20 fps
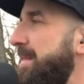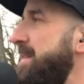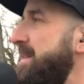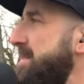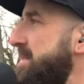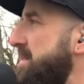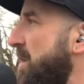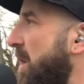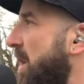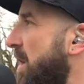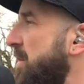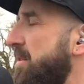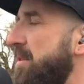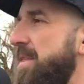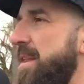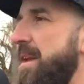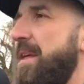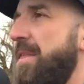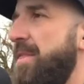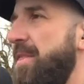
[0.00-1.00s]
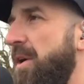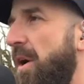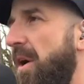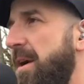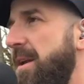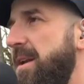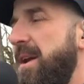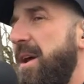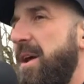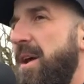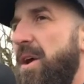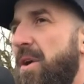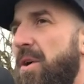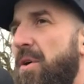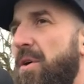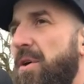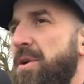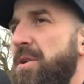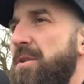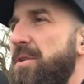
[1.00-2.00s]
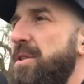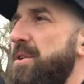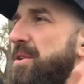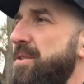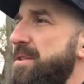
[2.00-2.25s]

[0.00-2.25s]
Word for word: this is harder than I thought, or you're a little